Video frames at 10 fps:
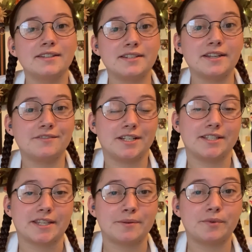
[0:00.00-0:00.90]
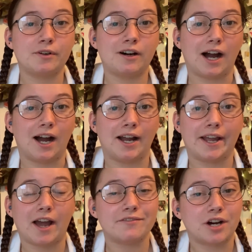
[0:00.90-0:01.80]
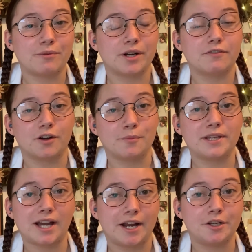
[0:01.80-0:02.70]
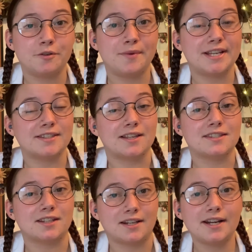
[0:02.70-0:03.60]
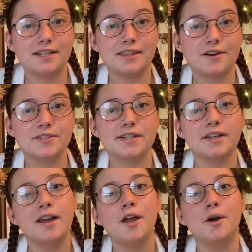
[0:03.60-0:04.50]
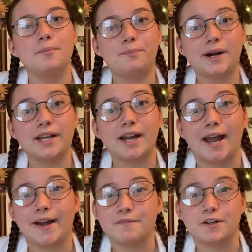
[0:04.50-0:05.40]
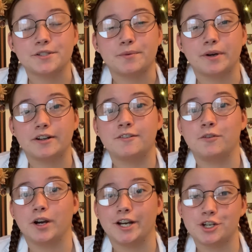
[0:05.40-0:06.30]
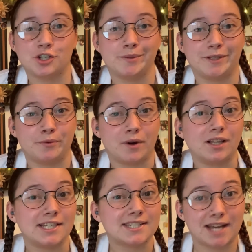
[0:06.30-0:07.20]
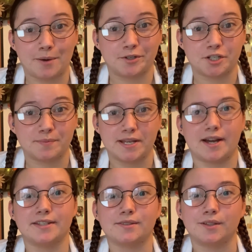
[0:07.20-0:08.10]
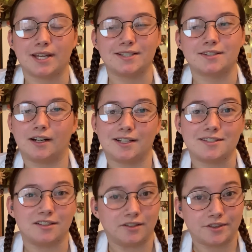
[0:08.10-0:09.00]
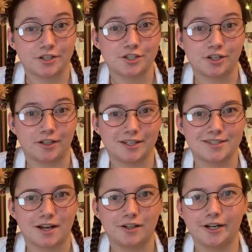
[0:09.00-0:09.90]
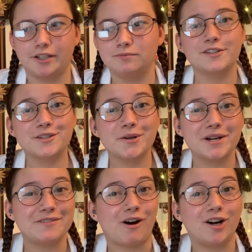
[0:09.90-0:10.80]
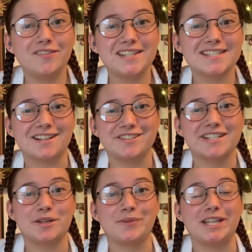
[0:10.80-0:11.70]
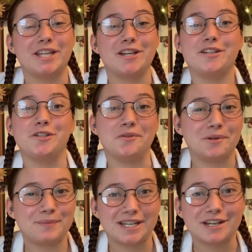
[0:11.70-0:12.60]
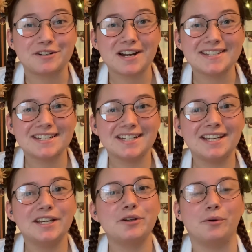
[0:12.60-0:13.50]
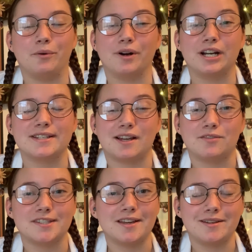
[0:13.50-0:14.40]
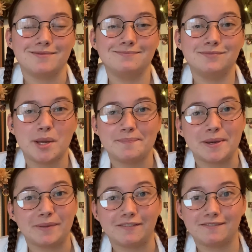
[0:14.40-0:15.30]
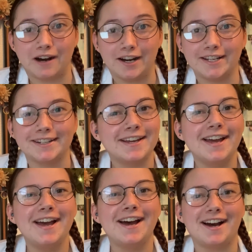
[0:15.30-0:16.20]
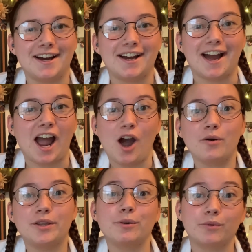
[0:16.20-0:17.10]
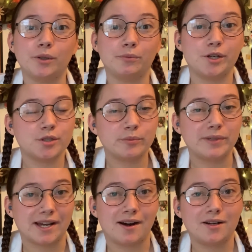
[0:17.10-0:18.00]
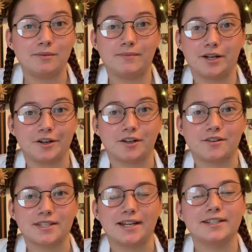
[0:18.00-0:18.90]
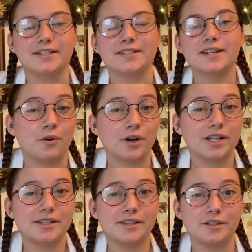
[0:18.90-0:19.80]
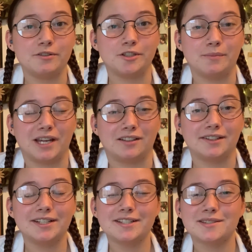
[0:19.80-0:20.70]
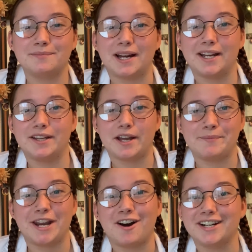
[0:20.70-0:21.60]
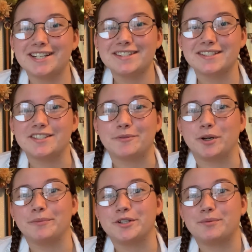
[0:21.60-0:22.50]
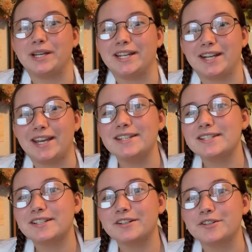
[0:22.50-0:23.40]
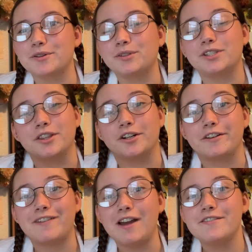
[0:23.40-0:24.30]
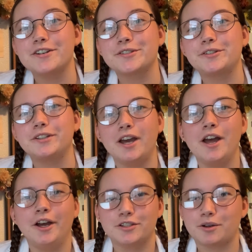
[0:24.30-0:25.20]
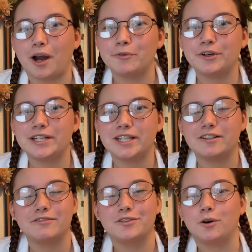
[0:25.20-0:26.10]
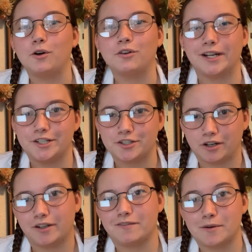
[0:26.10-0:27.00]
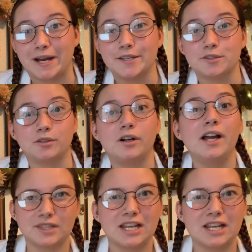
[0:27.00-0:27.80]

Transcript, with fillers: To give an example, I have not worked for a P I who makes less than ninety thousand, but I have also worked for extremely well-established P Is, so that's not necessarily their starting salary. So if all of this sounds like something that you would be interested in, or sounds like maybe fun, uh, how in the world would you become a neuroscientist? According to the YouTube analytics, my main audience is somewhere between eighteen years old to thirty-five years old, so I'm going to give the whole range starting from high school.